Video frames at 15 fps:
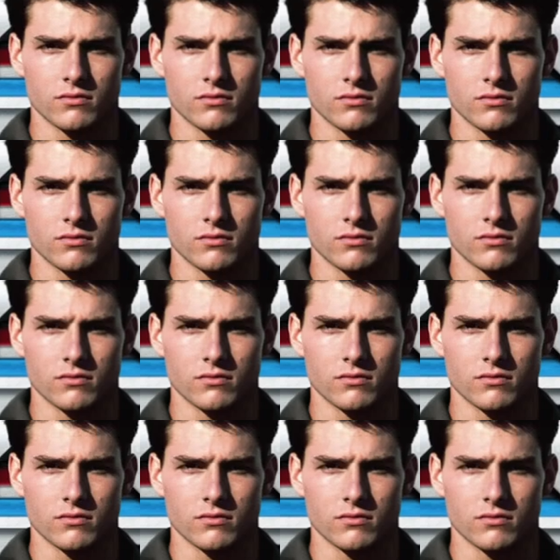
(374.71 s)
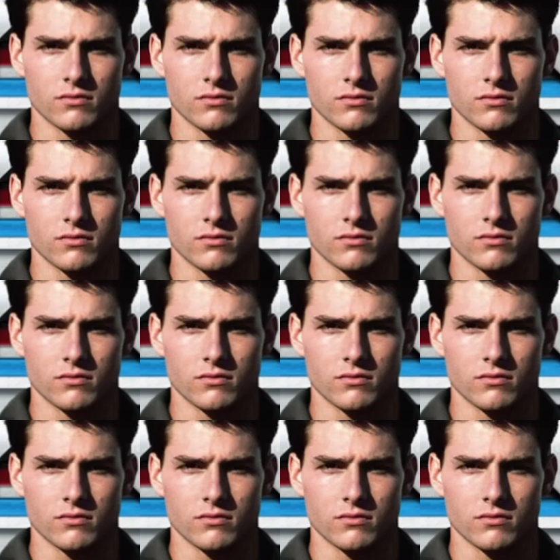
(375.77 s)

No words are spoken by the person on screen.